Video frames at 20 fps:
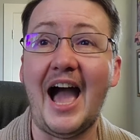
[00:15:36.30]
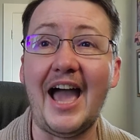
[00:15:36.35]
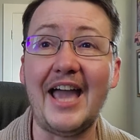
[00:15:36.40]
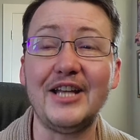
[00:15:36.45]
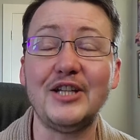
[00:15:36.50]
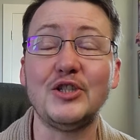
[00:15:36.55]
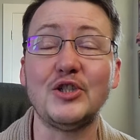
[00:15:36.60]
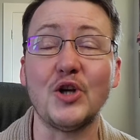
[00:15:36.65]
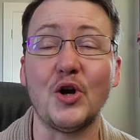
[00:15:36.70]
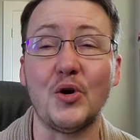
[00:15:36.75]

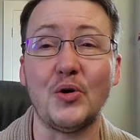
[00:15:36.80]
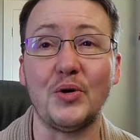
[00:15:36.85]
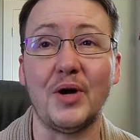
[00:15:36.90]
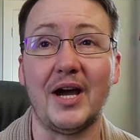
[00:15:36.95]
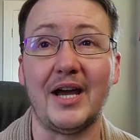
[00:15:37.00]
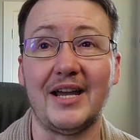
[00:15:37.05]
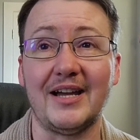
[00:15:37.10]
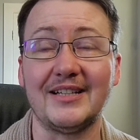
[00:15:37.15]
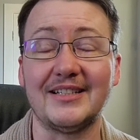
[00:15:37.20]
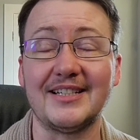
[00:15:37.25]
I don't.
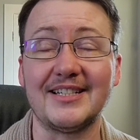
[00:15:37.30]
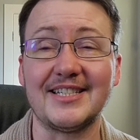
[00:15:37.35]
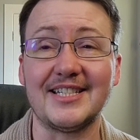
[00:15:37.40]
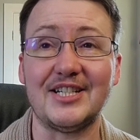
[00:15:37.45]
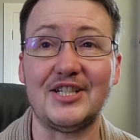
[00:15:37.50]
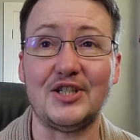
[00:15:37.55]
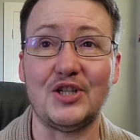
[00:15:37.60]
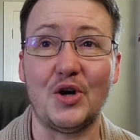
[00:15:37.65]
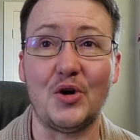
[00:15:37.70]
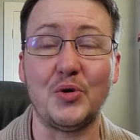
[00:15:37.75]
I
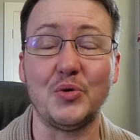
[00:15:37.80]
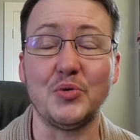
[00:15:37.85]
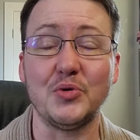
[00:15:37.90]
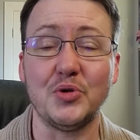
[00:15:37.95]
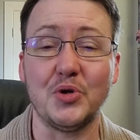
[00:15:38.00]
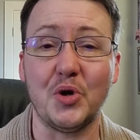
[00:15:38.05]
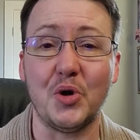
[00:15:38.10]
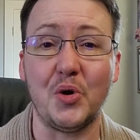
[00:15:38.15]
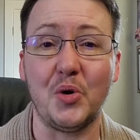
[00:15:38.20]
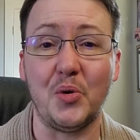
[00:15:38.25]
honestly don't
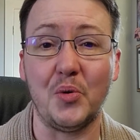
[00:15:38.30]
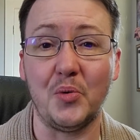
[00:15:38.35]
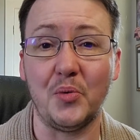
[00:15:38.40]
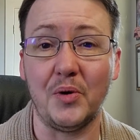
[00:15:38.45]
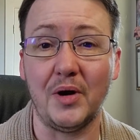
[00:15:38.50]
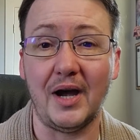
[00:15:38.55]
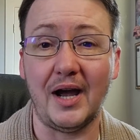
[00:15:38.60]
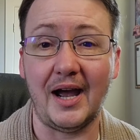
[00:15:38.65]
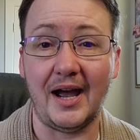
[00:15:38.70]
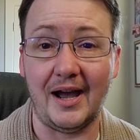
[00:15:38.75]
know
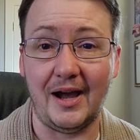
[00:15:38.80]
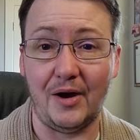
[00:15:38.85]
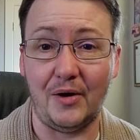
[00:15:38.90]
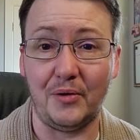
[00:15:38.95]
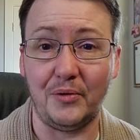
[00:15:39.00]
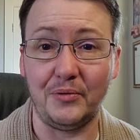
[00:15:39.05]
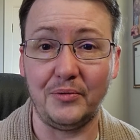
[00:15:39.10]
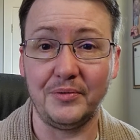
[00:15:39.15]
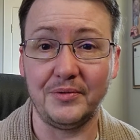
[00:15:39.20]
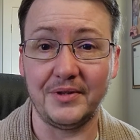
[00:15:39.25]

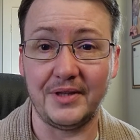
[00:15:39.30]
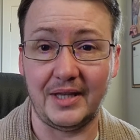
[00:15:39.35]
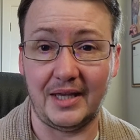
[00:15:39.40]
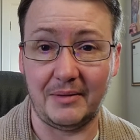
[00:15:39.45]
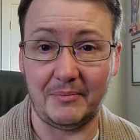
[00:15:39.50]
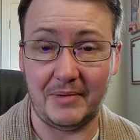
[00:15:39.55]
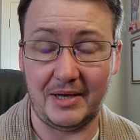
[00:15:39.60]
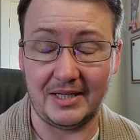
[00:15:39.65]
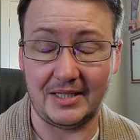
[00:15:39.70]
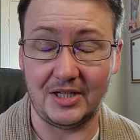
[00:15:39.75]
how they
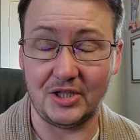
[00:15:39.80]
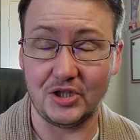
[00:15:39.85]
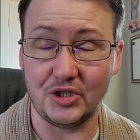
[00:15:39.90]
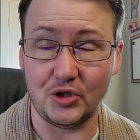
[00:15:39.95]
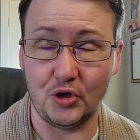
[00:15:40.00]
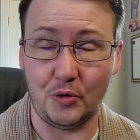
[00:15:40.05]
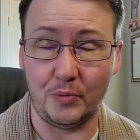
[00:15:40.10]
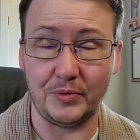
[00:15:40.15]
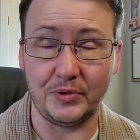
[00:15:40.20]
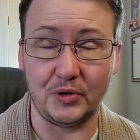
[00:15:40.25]
managed
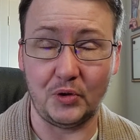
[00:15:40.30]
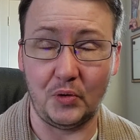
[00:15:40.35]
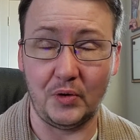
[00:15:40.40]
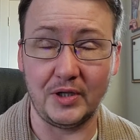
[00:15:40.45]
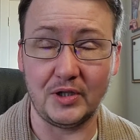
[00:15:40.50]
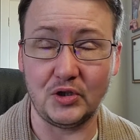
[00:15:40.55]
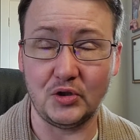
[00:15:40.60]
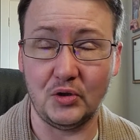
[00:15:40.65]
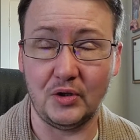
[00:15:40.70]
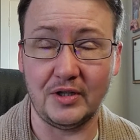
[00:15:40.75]
to open the door.
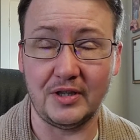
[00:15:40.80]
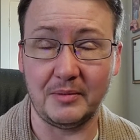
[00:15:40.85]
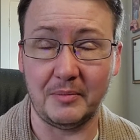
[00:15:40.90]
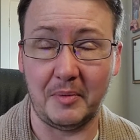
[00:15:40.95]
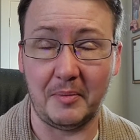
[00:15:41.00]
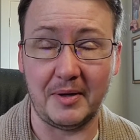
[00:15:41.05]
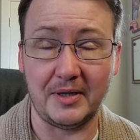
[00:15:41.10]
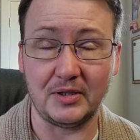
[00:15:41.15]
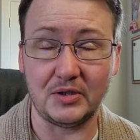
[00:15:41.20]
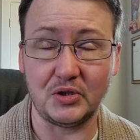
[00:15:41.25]
It took them
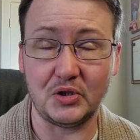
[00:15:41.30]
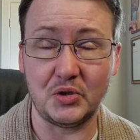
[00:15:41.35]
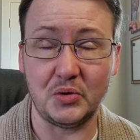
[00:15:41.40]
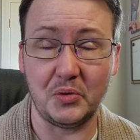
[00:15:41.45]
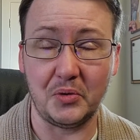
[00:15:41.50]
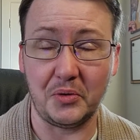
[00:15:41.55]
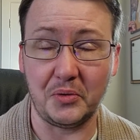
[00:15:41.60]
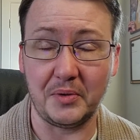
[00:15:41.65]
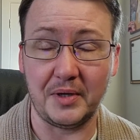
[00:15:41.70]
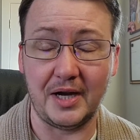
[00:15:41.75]
about two
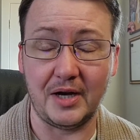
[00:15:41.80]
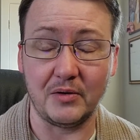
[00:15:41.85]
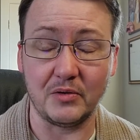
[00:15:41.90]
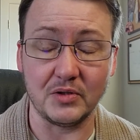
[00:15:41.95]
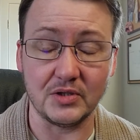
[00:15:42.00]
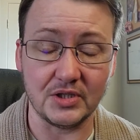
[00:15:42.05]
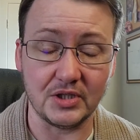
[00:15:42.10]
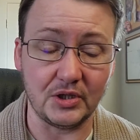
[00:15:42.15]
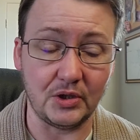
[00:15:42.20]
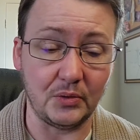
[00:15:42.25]
or three
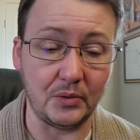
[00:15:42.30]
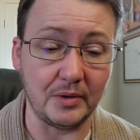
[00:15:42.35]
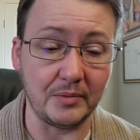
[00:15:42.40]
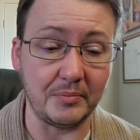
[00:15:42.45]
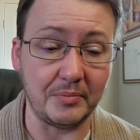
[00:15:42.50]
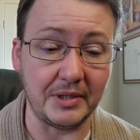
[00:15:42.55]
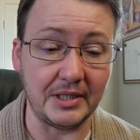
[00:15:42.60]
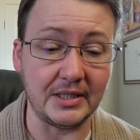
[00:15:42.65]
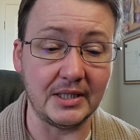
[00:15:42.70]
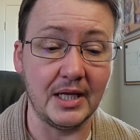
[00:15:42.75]
hours to do it,
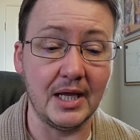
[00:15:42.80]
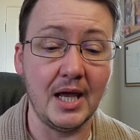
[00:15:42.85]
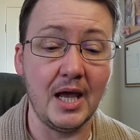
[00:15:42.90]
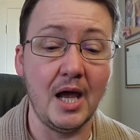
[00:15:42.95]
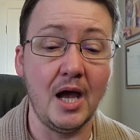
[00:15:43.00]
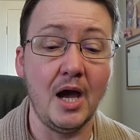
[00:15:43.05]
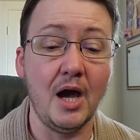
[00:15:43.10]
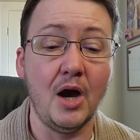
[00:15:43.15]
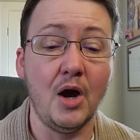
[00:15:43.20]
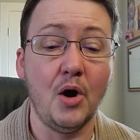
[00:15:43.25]
but
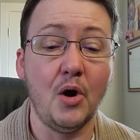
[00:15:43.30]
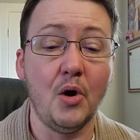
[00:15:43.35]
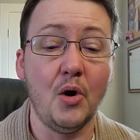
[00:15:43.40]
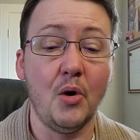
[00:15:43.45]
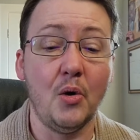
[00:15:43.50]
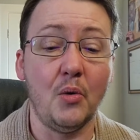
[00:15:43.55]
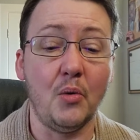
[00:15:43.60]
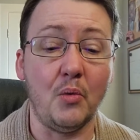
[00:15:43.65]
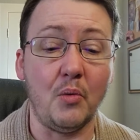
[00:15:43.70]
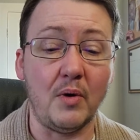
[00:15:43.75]

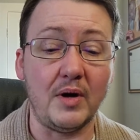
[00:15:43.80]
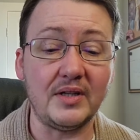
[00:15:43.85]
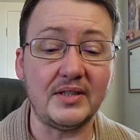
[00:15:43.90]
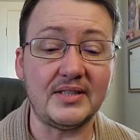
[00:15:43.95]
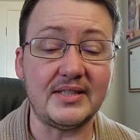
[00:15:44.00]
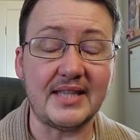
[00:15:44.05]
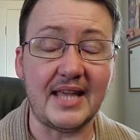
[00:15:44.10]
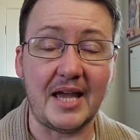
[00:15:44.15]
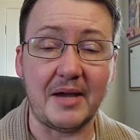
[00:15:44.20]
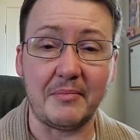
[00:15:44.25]

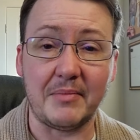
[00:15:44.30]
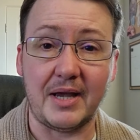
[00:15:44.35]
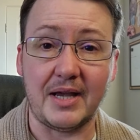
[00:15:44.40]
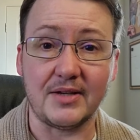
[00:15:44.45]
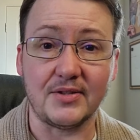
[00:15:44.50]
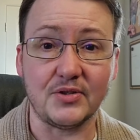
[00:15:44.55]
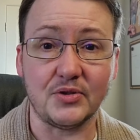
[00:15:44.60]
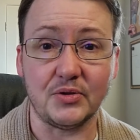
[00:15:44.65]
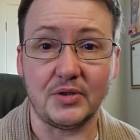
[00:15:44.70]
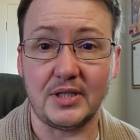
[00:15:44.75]
once that
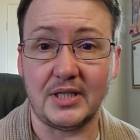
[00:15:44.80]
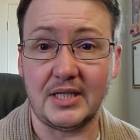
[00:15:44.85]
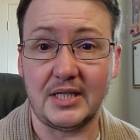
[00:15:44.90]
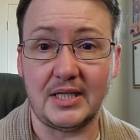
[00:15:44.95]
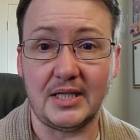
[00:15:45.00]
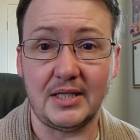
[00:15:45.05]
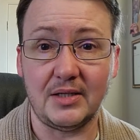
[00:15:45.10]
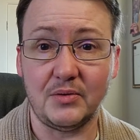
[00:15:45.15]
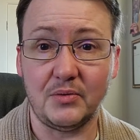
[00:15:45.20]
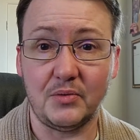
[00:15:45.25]
master
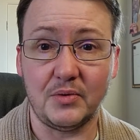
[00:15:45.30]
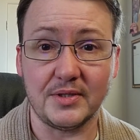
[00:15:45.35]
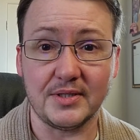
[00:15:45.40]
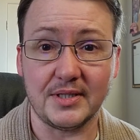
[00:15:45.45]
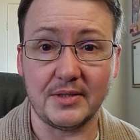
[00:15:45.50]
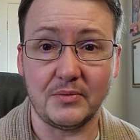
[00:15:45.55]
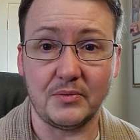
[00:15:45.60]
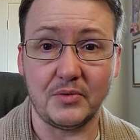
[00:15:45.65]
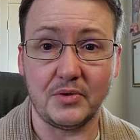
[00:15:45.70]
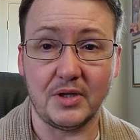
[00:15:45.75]
key
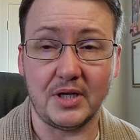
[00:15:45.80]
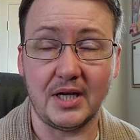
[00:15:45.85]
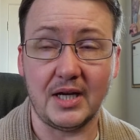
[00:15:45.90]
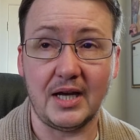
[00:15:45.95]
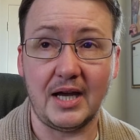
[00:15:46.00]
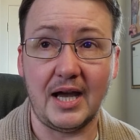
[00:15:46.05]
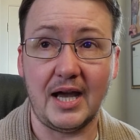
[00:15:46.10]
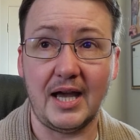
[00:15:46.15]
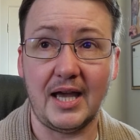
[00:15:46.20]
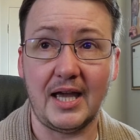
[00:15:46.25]
wasn't
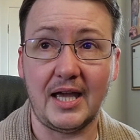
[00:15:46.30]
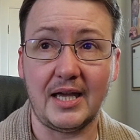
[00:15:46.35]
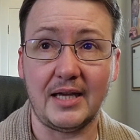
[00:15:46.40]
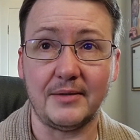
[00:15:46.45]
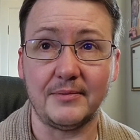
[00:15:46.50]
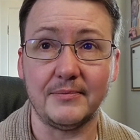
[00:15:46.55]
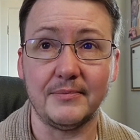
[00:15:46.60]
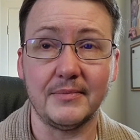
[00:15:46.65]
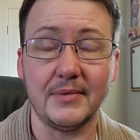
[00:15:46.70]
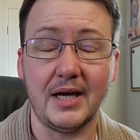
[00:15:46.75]
working,
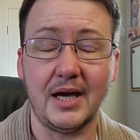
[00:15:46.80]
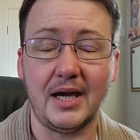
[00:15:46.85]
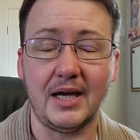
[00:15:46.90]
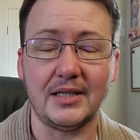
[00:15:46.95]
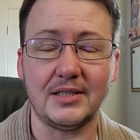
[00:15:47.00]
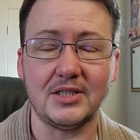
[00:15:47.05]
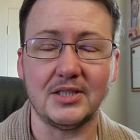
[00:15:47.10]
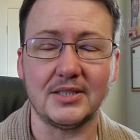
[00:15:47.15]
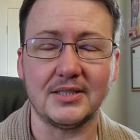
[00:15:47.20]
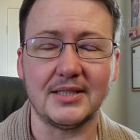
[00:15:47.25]
I I
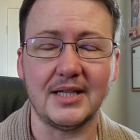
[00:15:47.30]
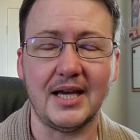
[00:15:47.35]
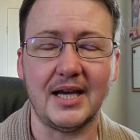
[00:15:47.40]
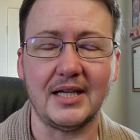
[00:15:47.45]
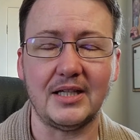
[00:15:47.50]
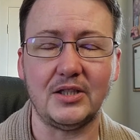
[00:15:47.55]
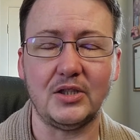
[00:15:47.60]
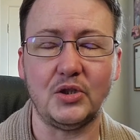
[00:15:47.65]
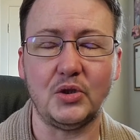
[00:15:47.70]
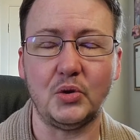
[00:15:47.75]
just
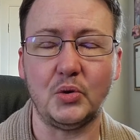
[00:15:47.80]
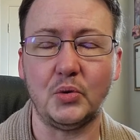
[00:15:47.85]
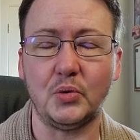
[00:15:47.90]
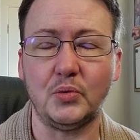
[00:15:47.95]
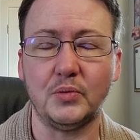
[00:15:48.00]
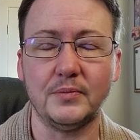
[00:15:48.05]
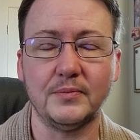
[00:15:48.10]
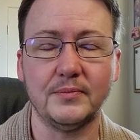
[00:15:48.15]
I knew.